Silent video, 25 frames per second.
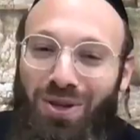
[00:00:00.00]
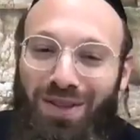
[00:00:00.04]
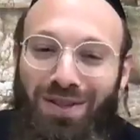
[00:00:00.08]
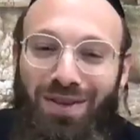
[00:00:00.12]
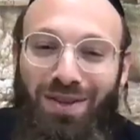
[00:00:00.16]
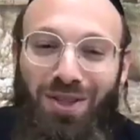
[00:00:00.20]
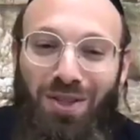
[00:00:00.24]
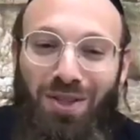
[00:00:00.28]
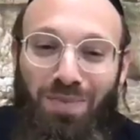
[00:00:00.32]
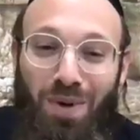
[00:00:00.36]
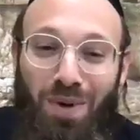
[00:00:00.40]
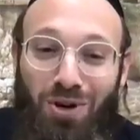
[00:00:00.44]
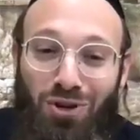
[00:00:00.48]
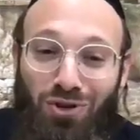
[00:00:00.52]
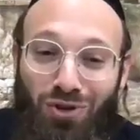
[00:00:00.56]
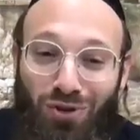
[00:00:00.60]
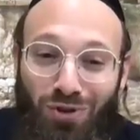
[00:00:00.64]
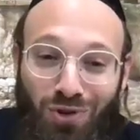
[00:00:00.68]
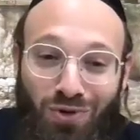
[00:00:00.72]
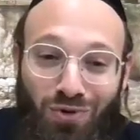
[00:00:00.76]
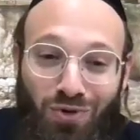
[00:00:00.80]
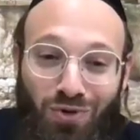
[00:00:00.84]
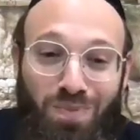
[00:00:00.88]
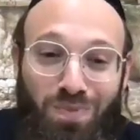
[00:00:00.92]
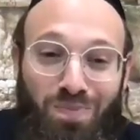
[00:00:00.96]
there's a special
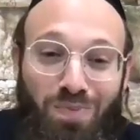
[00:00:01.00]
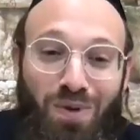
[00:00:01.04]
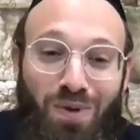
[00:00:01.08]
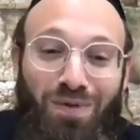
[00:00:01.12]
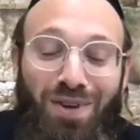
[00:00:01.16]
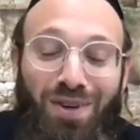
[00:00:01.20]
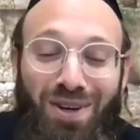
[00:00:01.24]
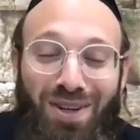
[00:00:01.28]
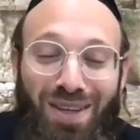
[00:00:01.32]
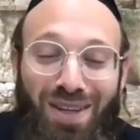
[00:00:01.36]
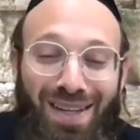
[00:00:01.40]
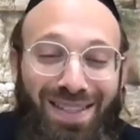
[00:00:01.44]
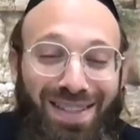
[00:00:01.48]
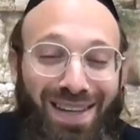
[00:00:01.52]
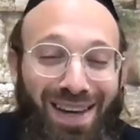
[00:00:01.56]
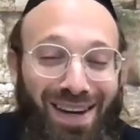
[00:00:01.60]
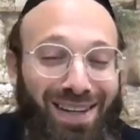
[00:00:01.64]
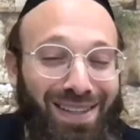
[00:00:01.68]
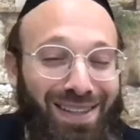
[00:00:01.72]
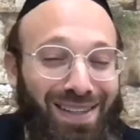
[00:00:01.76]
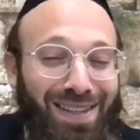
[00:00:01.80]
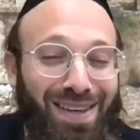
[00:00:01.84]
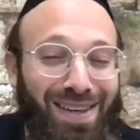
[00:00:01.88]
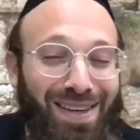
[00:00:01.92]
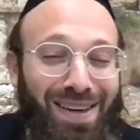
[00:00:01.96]
group over here that's
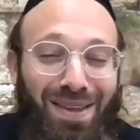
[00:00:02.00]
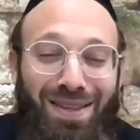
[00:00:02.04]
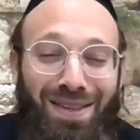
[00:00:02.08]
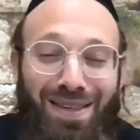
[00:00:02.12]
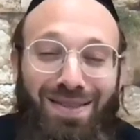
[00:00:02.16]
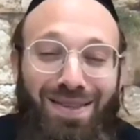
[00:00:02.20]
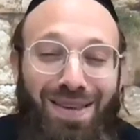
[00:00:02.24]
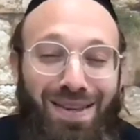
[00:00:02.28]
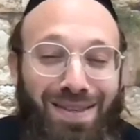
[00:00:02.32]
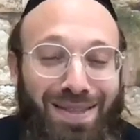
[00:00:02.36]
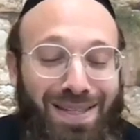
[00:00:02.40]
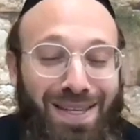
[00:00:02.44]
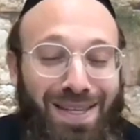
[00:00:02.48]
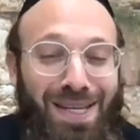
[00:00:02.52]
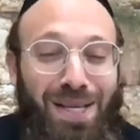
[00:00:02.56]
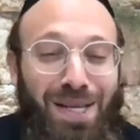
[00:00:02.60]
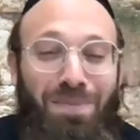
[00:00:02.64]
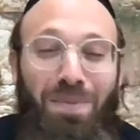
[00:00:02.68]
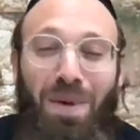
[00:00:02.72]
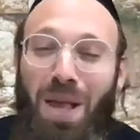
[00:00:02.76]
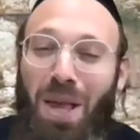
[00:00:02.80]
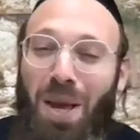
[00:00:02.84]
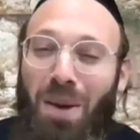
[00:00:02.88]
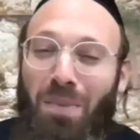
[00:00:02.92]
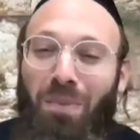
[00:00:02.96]
getting together to say
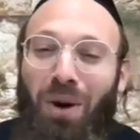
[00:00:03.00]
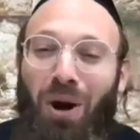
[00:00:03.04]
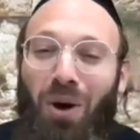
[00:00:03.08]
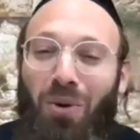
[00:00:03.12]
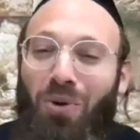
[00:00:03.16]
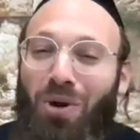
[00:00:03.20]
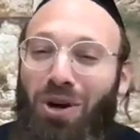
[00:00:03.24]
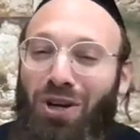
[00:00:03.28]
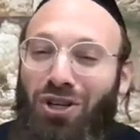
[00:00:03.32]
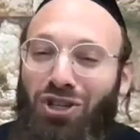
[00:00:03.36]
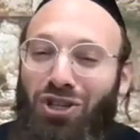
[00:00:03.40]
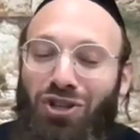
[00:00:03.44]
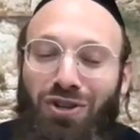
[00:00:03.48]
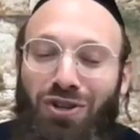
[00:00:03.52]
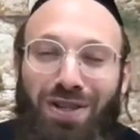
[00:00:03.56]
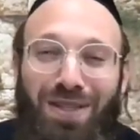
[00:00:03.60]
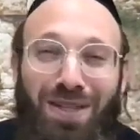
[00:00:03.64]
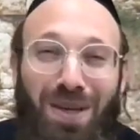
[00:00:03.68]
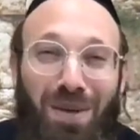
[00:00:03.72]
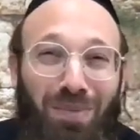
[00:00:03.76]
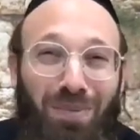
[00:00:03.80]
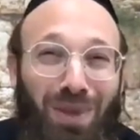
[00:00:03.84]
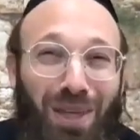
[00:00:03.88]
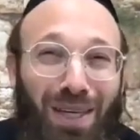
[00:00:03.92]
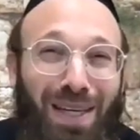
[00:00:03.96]
Tehillim, but I want to share
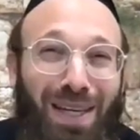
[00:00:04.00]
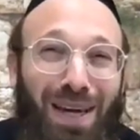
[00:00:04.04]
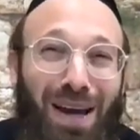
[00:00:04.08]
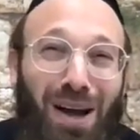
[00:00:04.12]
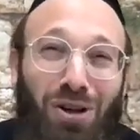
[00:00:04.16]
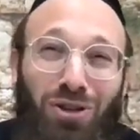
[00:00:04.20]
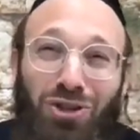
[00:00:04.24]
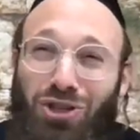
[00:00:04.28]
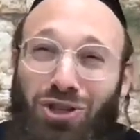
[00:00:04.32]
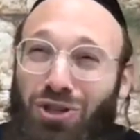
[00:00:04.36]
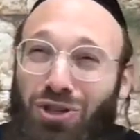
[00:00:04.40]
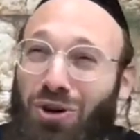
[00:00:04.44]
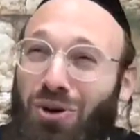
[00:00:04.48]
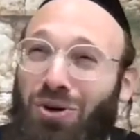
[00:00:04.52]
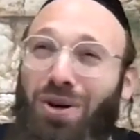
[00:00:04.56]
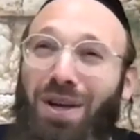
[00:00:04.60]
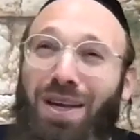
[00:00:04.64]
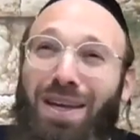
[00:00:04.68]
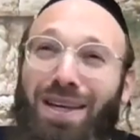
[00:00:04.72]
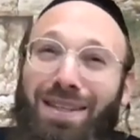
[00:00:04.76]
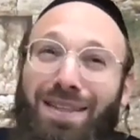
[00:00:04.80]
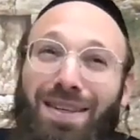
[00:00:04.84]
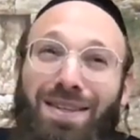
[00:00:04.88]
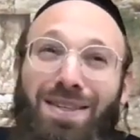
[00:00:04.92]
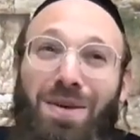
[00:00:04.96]
something else. You know,
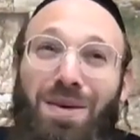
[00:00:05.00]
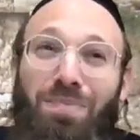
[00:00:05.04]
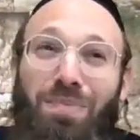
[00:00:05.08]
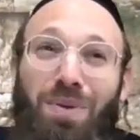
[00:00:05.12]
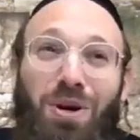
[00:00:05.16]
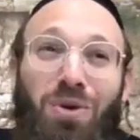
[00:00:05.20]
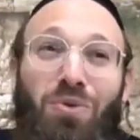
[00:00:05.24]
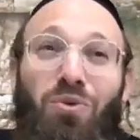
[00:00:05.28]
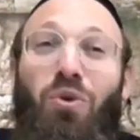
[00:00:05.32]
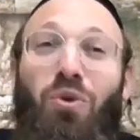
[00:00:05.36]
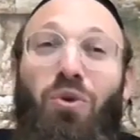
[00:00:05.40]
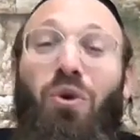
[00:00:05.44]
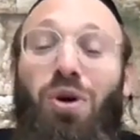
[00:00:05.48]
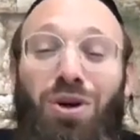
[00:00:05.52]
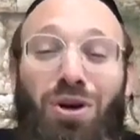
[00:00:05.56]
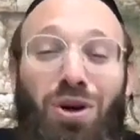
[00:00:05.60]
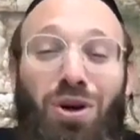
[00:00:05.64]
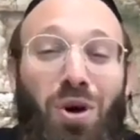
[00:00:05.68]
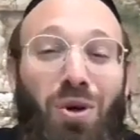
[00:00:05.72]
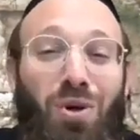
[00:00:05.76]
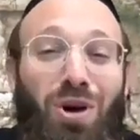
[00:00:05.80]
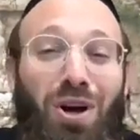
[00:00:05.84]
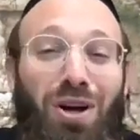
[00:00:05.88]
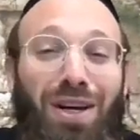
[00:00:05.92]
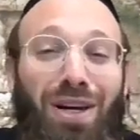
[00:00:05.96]
there's a big war
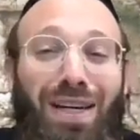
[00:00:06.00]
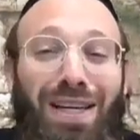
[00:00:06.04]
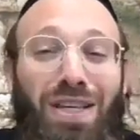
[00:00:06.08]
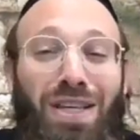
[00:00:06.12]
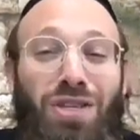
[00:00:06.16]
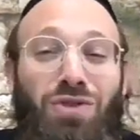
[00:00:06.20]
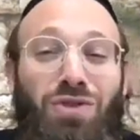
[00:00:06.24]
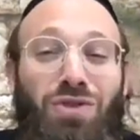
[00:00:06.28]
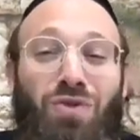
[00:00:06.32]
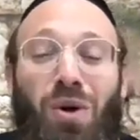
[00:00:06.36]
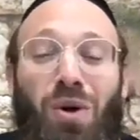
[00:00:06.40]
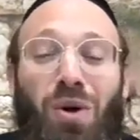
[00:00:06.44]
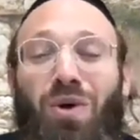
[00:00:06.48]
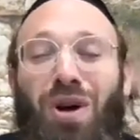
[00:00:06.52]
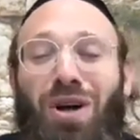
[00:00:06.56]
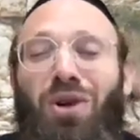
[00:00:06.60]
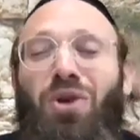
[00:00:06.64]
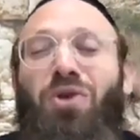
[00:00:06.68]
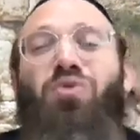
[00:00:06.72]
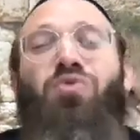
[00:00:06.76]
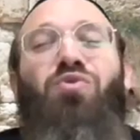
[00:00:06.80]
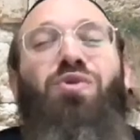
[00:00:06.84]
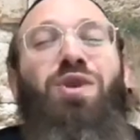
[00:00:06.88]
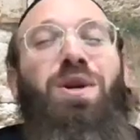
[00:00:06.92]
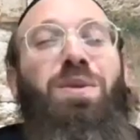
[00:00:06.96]
going on in Israel. And what
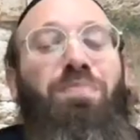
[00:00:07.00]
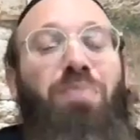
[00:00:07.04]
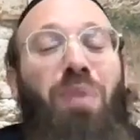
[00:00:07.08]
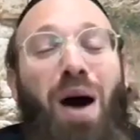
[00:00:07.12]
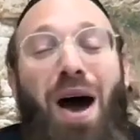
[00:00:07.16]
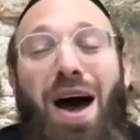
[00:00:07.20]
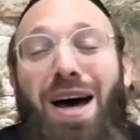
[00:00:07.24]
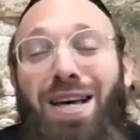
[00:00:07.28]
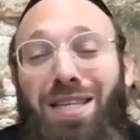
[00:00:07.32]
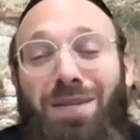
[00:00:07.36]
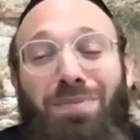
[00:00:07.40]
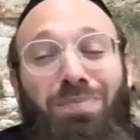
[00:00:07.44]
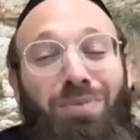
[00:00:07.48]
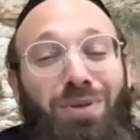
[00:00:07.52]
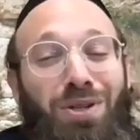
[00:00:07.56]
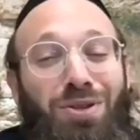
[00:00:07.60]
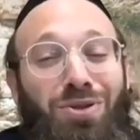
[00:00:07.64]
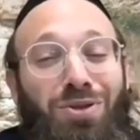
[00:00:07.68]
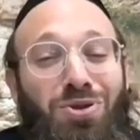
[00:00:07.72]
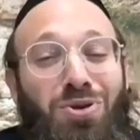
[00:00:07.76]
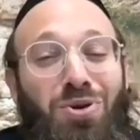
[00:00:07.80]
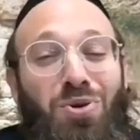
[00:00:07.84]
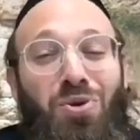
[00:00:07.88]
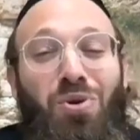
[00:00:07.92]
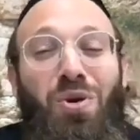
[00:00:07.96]
could we possibly
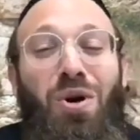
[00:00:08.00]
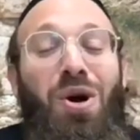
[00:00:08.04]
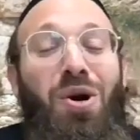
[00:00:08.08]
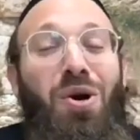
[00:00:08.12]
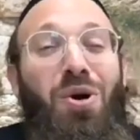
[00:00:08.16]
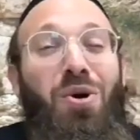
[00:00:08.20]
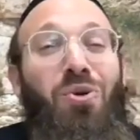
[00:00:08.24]
do?